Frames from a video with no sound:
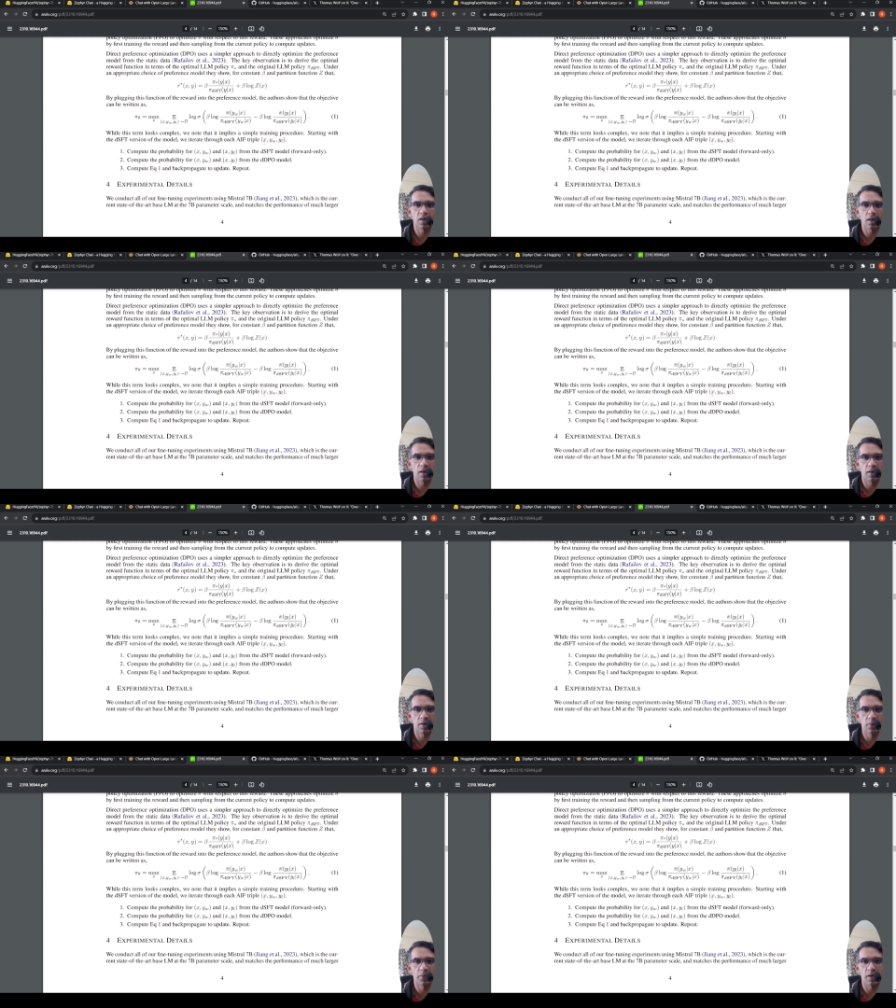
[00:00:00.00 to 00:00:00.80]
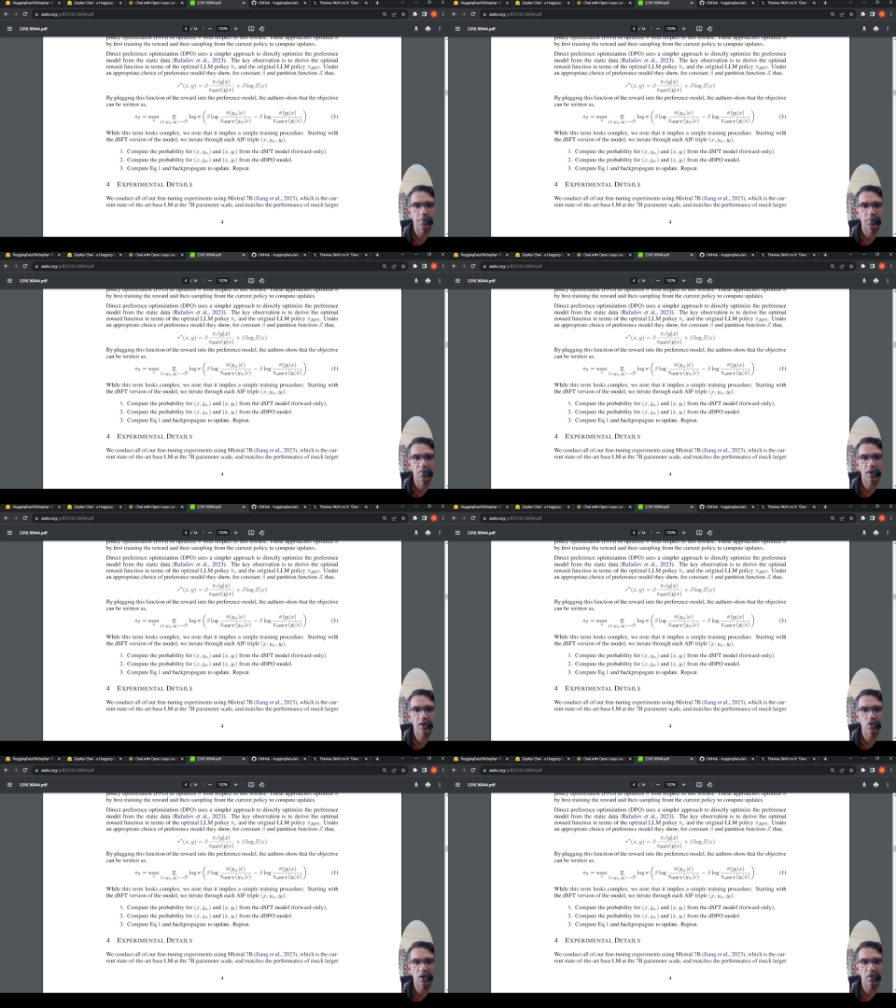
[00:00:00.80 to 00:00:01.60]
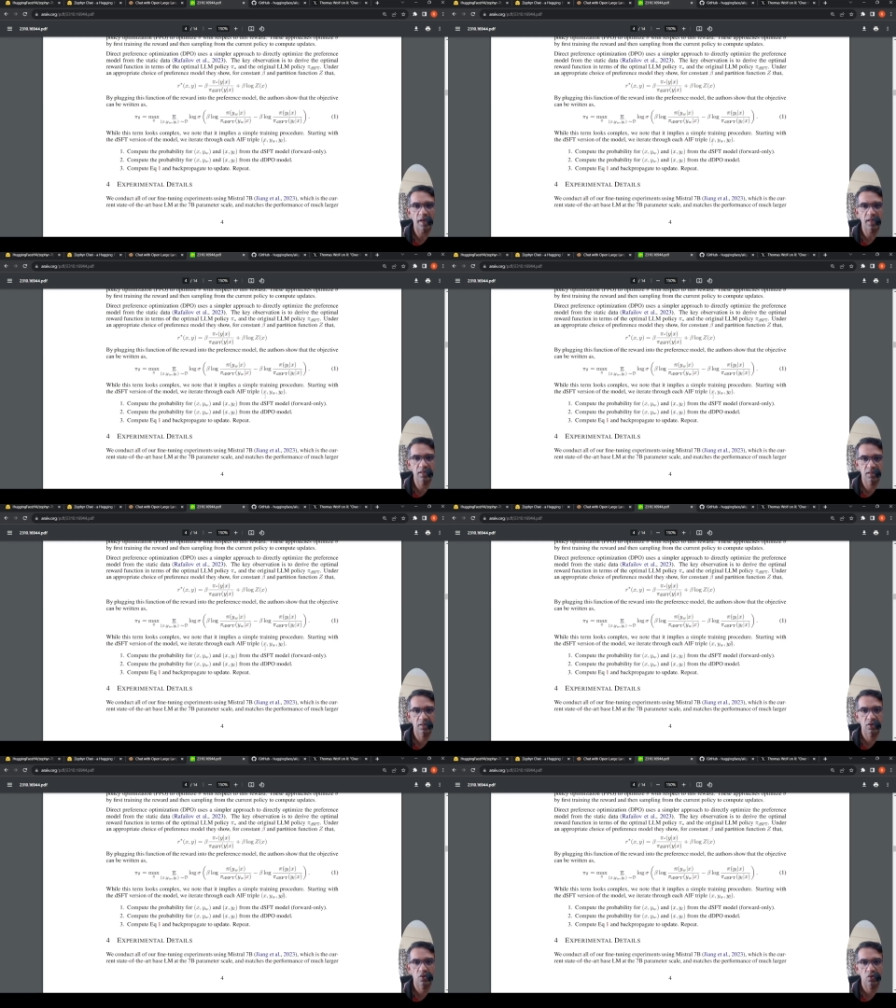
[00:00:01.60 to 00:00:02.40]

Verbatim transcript: uh, triple where you have X,